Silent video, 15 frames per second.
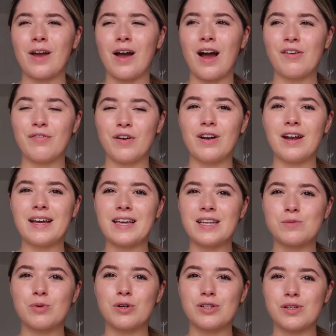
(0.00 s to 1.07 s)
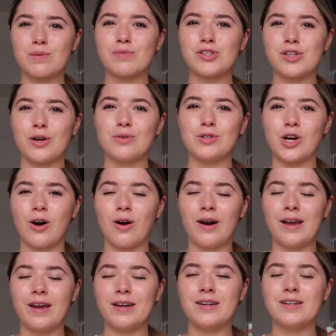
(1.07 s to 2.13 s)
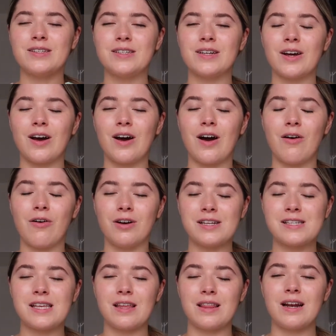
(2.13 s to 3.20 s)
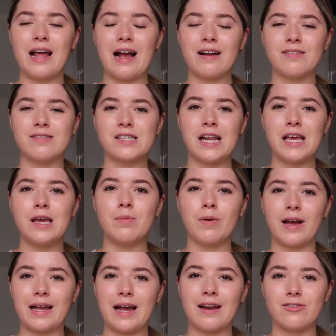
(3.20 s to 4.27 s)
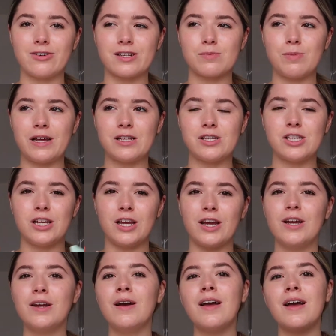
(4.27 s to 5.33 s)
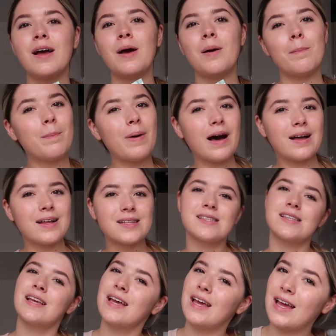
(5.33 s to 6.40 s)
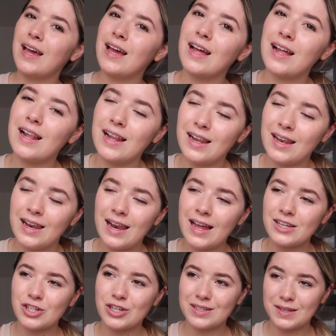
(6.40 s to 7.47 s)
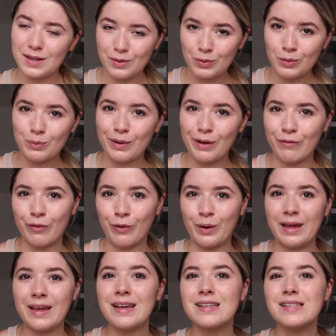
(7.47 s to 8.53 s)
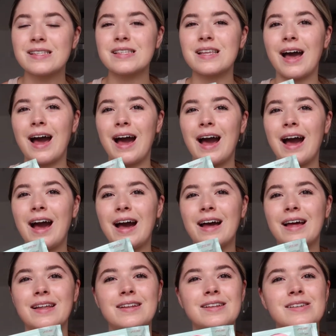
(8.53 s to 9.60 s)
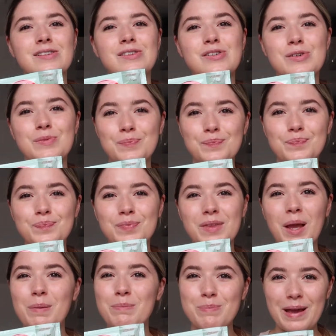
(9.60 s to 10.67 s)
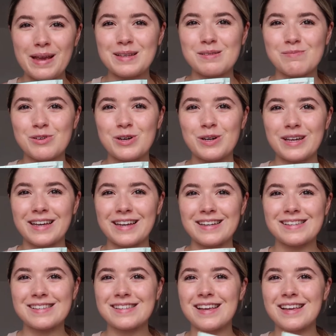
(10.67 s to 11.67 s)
I feel like it's because I'm so tired. Honestly, the lack of sleep, I cannot explain to you. But let's just ignore my voice and bake some cookies.